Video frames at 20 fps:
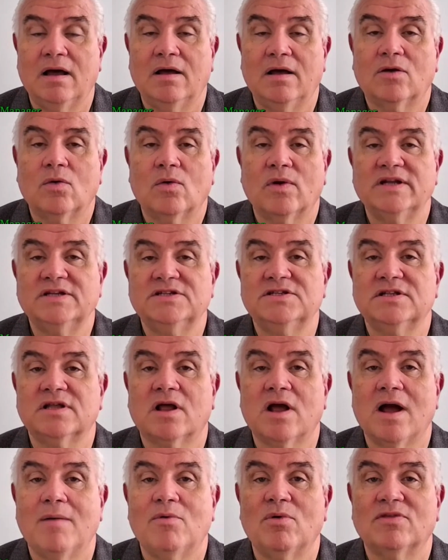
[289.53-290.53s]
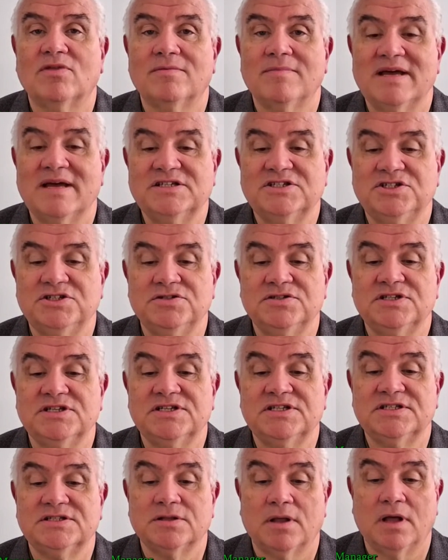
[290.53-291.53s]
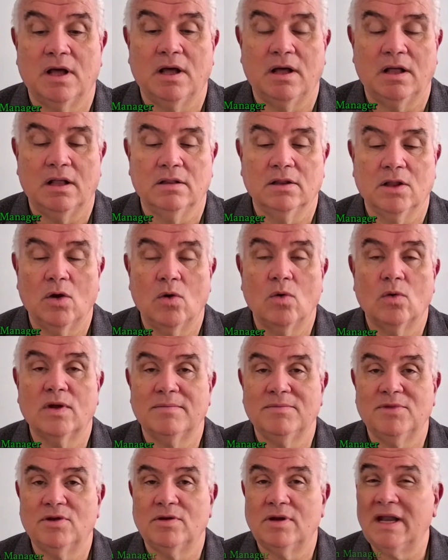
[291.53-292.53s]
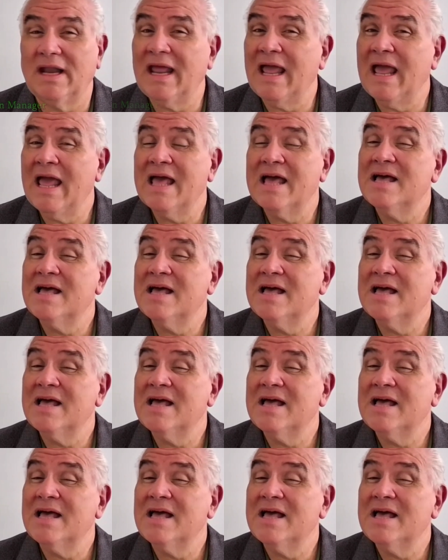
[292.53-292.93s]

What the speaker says: according to the Commonwealth of Massachusetts, a low community.